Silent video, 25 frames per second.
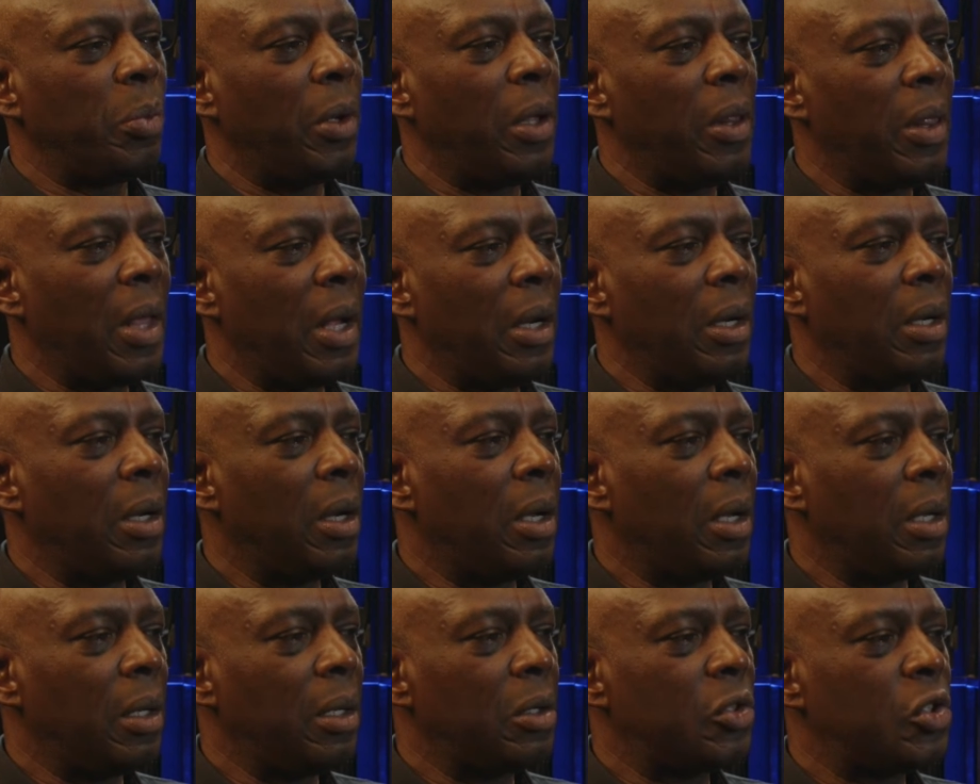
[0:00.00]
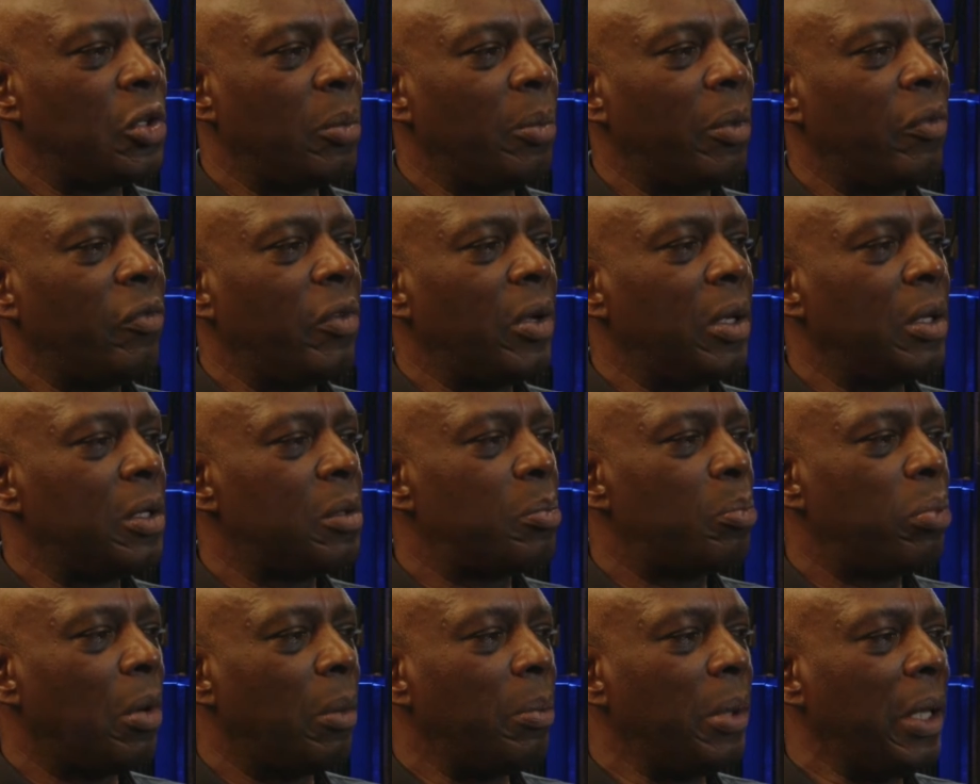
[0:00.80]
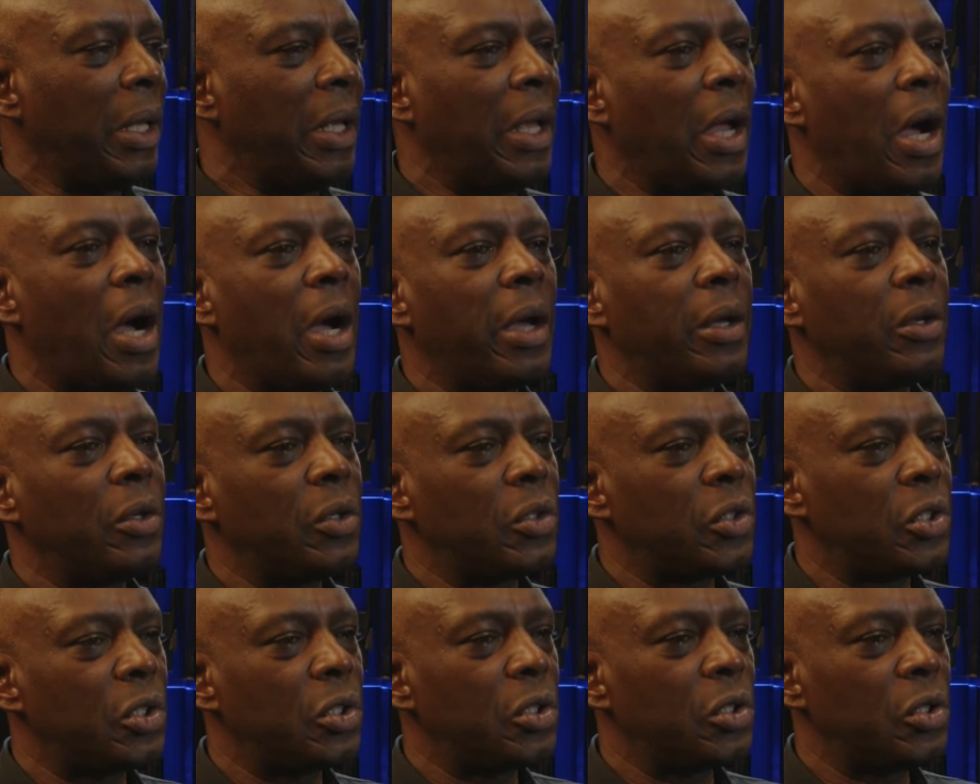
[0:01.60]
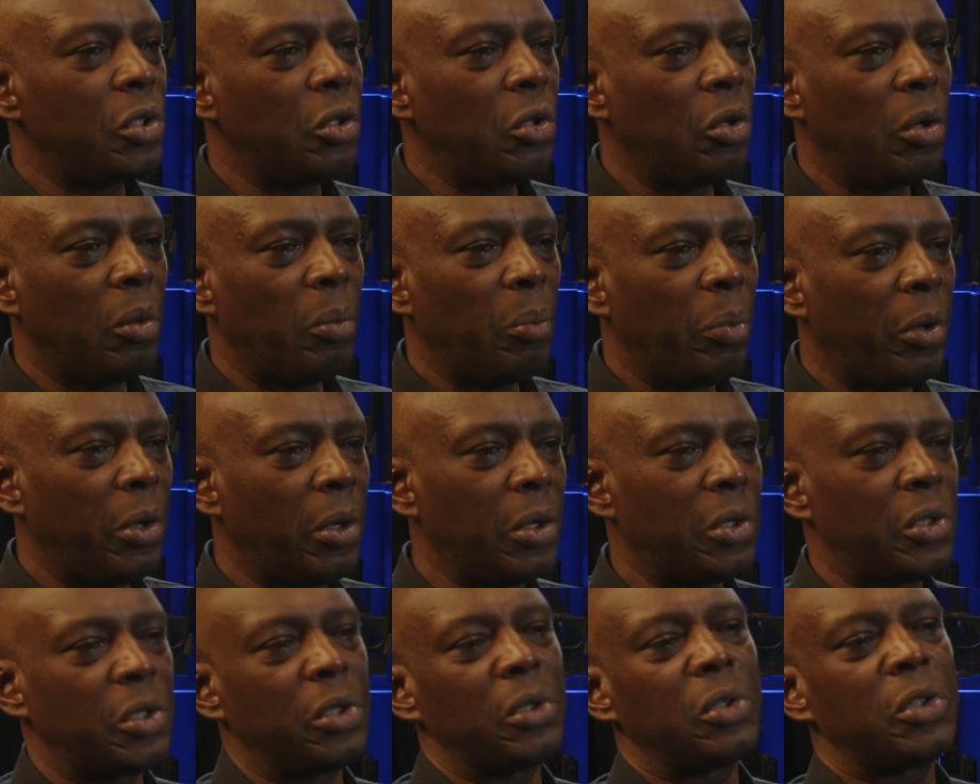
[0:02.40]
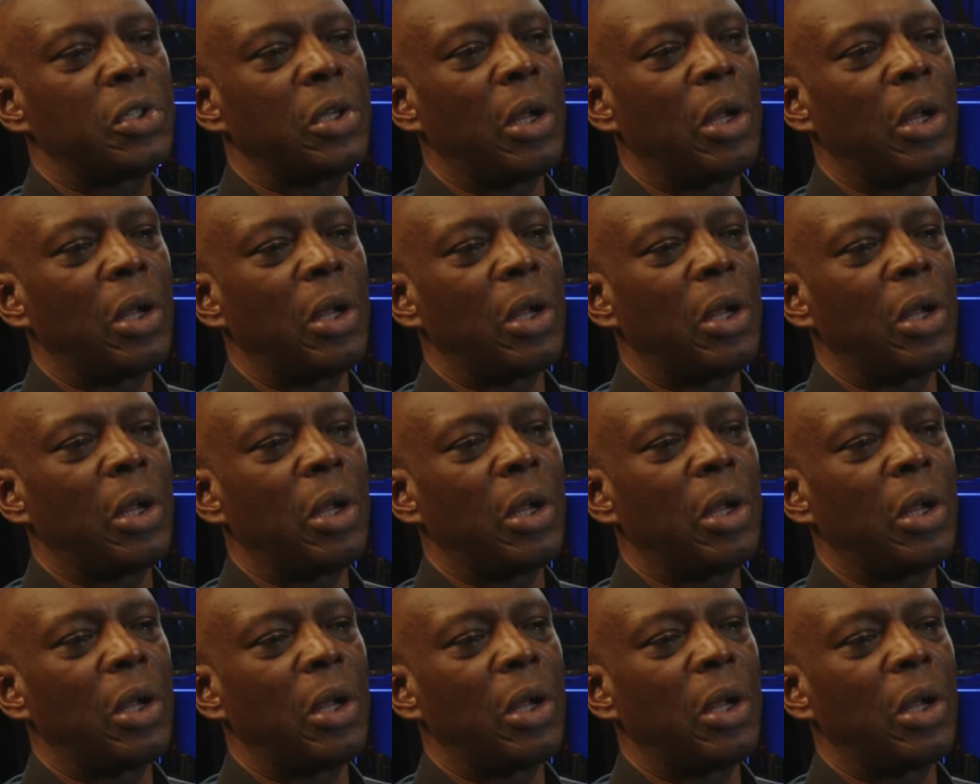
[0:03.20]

but then some of it is probably guidance as a young person.